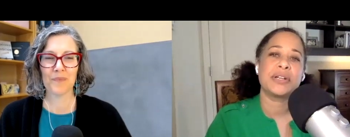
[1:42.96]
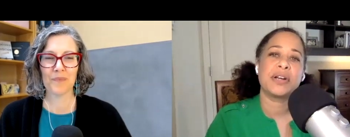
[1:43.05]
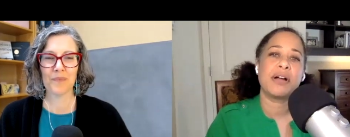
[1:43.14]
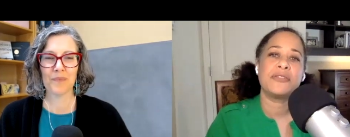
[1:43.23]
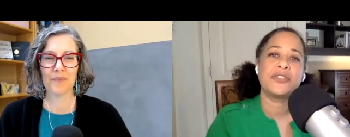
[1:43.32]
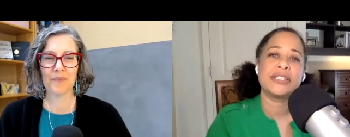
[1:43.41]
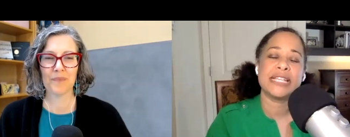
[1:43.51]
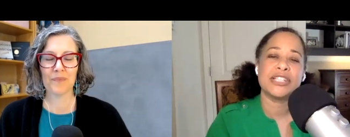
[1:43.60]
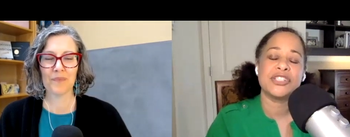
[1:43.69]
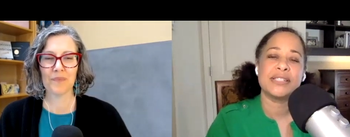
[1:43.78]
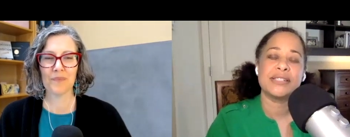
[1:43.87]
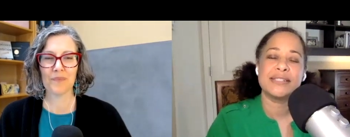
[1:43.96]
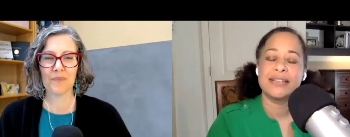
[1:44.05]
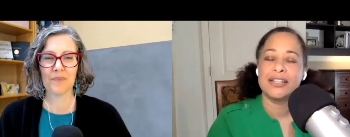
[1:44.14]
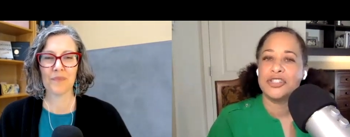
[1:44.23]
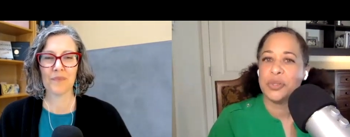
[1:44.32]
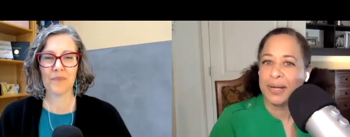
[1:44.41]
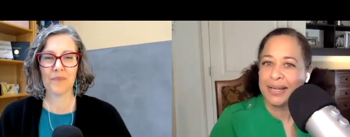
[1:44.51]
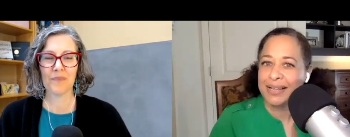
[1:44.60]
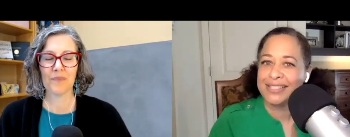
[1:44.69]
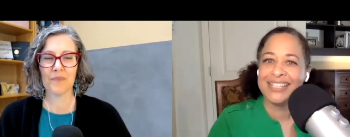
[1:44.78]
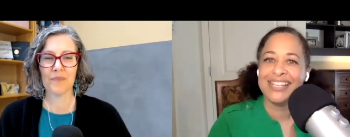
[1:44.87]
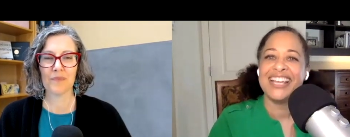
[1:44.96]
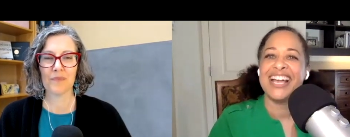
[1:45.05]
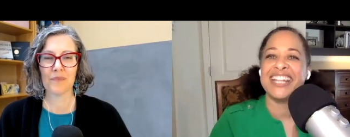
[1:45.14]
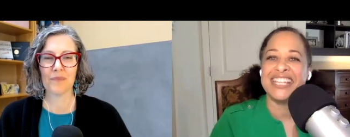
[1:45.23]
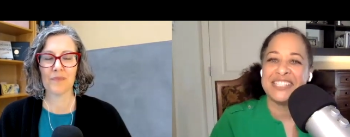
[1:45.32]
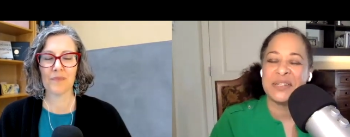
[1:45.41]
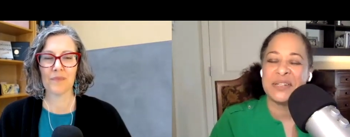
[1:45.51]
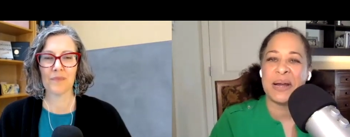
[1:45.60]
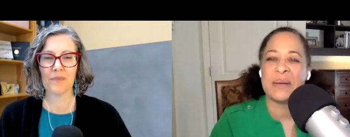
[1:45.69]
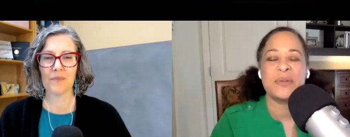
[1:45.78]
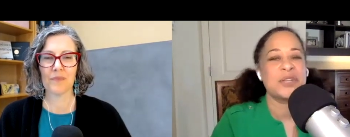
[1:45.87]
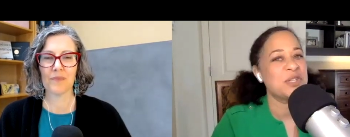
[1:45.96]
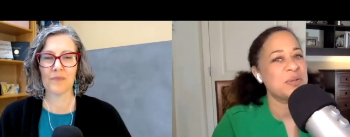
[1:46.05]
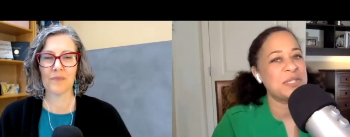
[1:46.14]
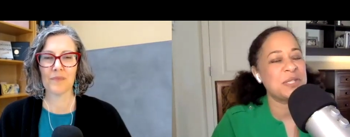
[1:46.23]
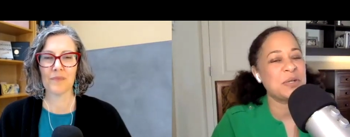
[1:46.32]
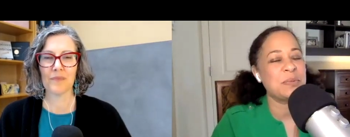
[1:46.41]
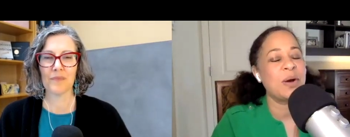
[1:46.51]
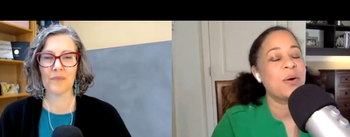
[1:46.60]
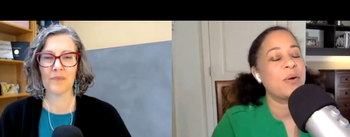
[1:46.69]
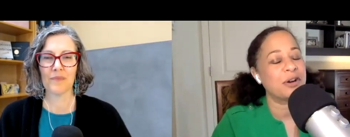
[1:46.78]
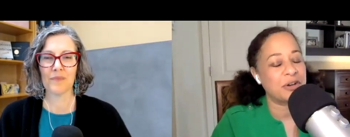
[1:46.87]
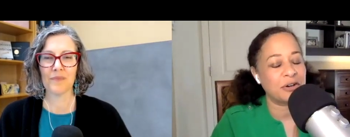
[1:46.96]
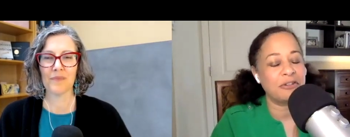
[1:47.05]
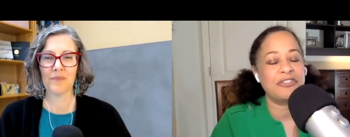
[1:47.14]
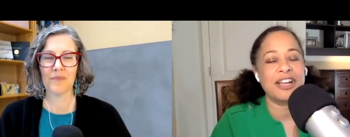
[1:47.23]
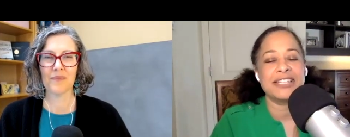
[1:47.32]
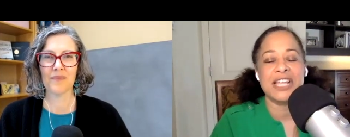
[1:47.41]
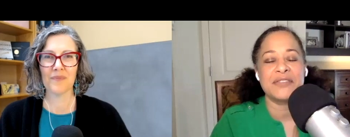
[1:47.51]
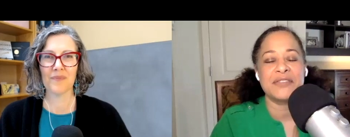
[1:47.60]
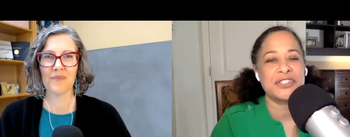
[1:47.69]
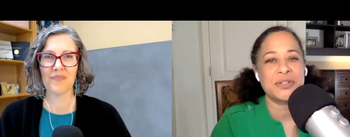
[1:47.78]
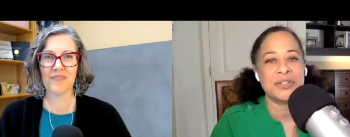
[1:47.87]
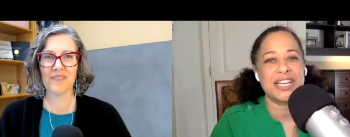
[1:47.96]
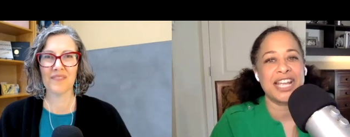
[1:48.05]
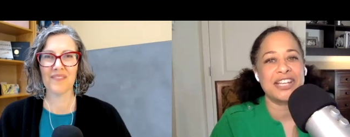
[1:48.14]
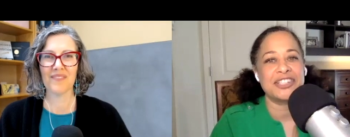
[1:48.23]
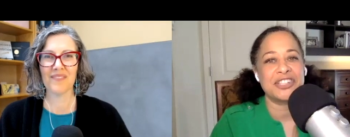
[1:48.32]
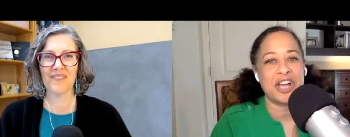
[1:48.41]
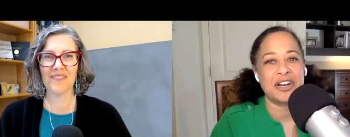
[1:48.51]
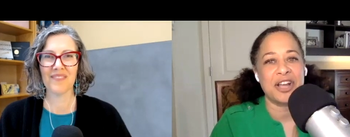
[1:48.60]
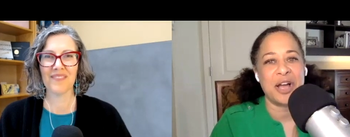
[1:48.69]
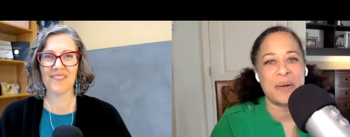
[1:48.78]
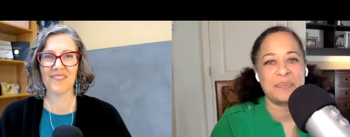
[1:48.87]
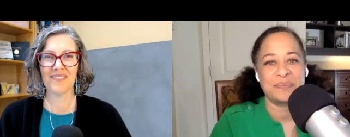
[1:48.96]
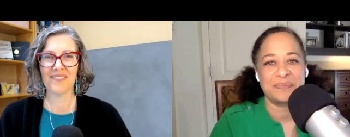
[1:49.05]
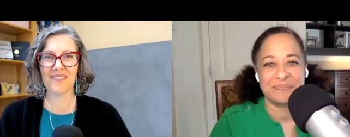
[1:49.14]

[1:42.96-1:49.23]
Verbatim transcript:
Speaker 1: our conversations, Join us at Instagram, YouTube, or girlfriendsofacertainage.com.